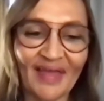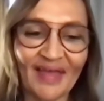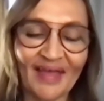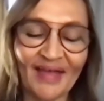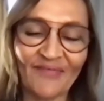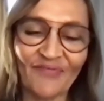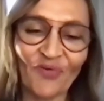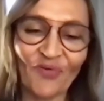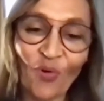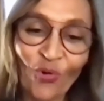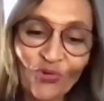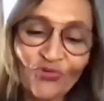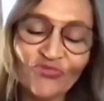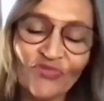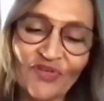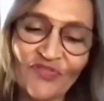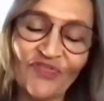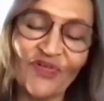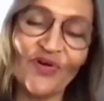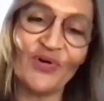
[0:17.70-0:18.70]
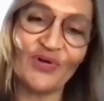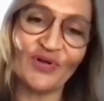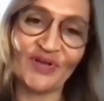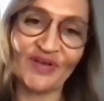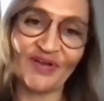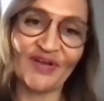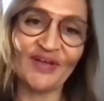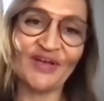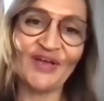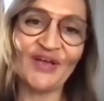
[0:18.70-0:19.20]
For ordinary
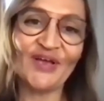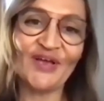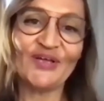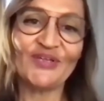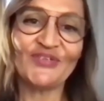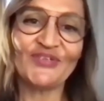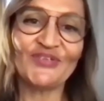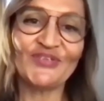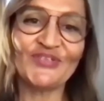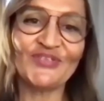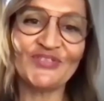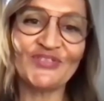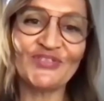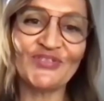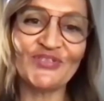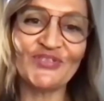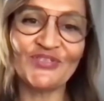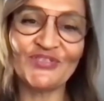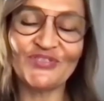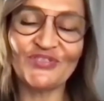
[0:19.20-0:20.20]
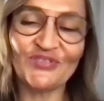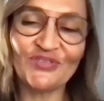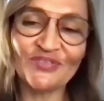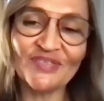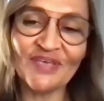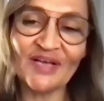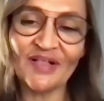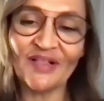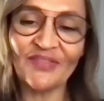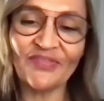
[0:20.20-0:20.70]
folk to
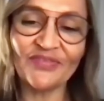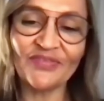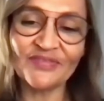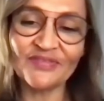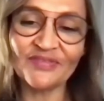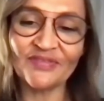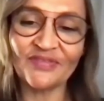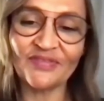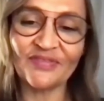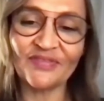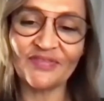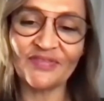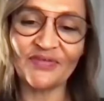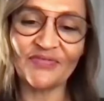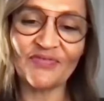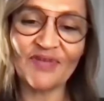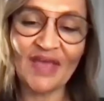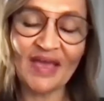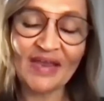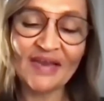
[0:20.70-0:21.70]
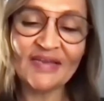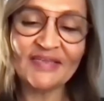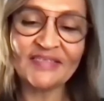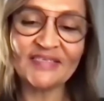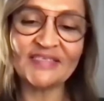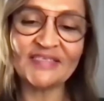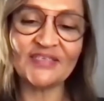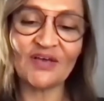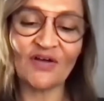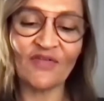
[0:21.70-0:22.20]
tell the
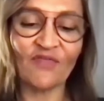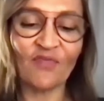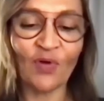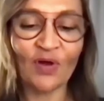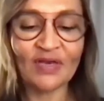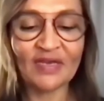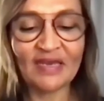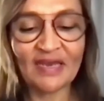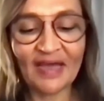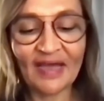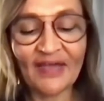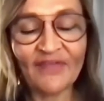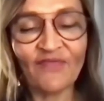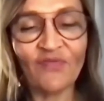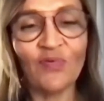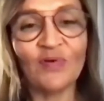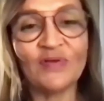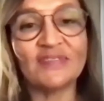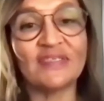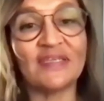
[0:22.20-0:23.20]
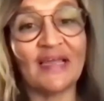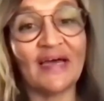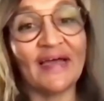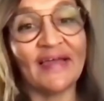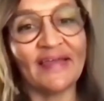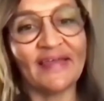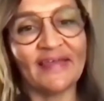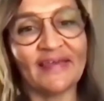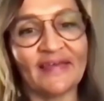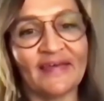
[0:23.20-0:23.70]
realities of what life was
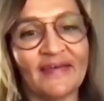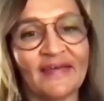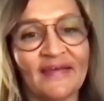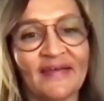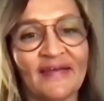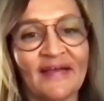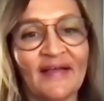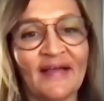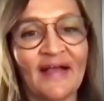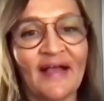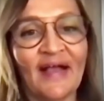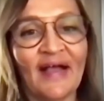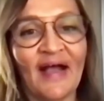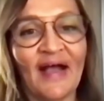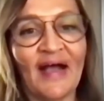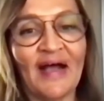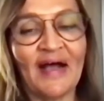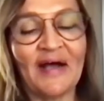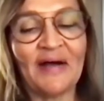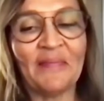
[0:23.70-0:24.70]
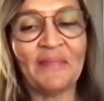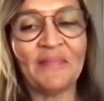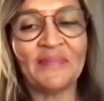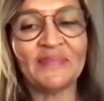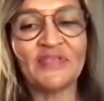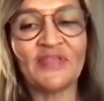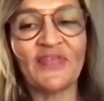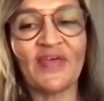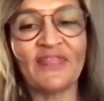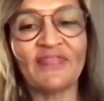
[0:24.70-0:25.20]
like,
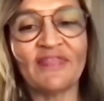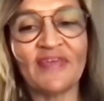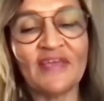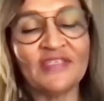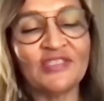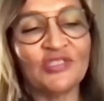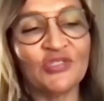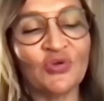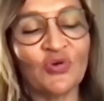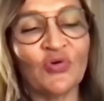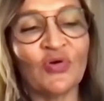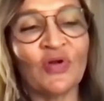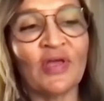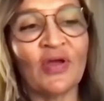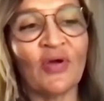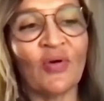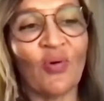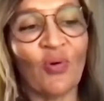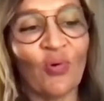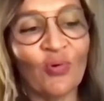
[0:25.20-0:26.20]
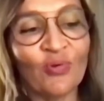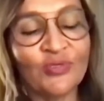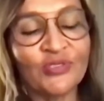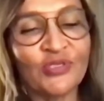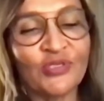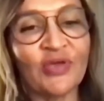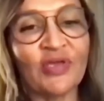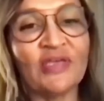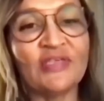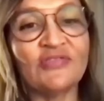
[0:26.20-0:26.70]
so that their story
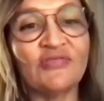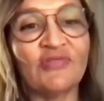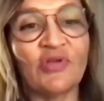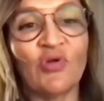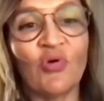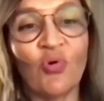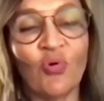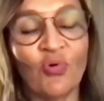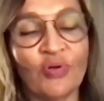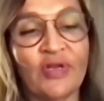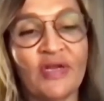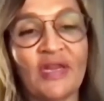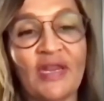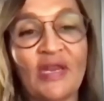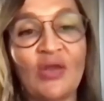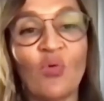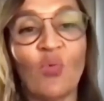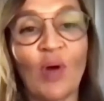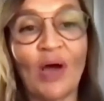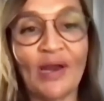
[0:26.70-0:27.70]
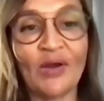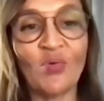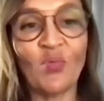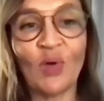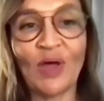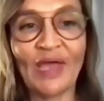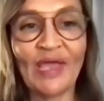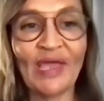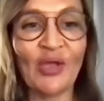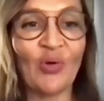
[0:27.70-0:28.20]
also is recorded in one
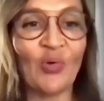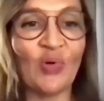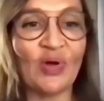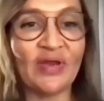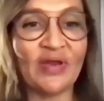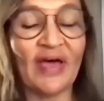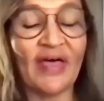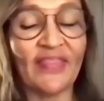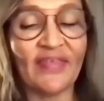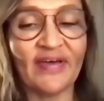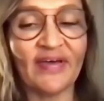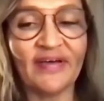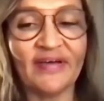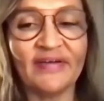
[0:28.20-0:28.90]
way or another.